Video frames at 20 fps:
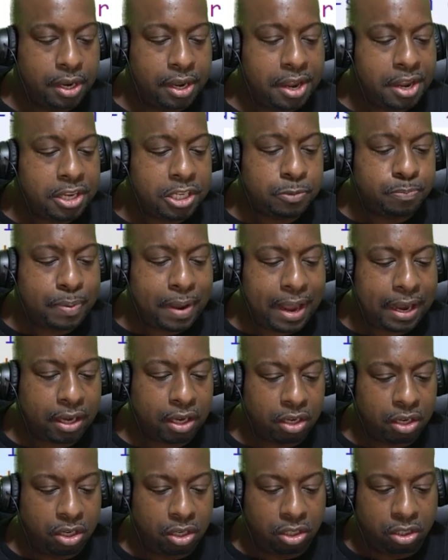Inspect,
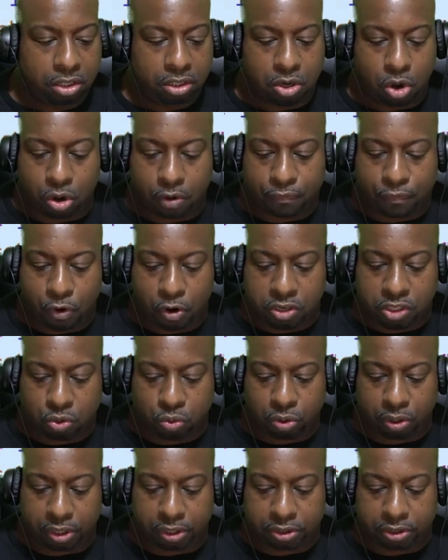go to first
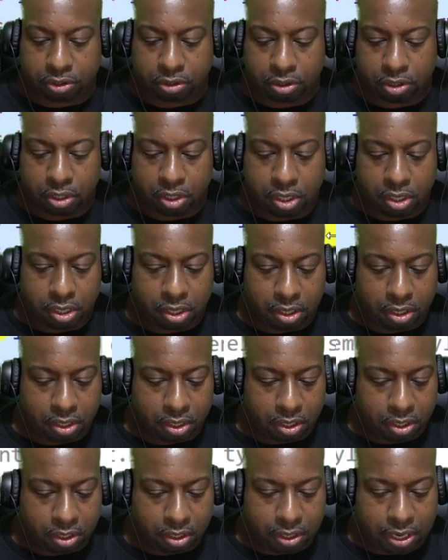crush.
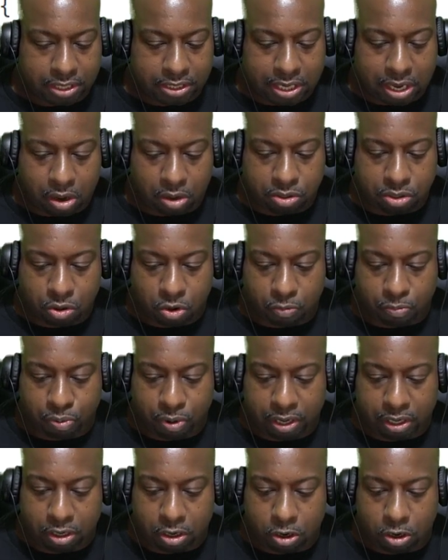Let's also
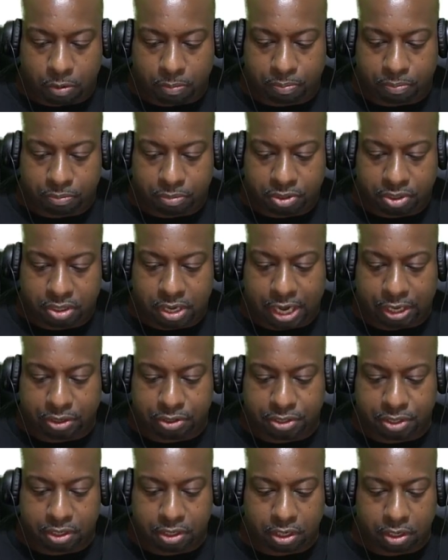bring up
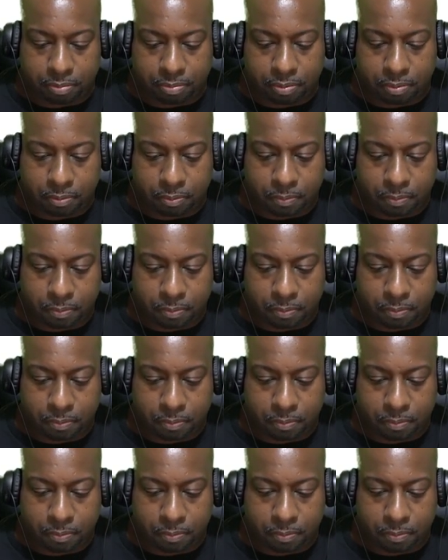selectors hub.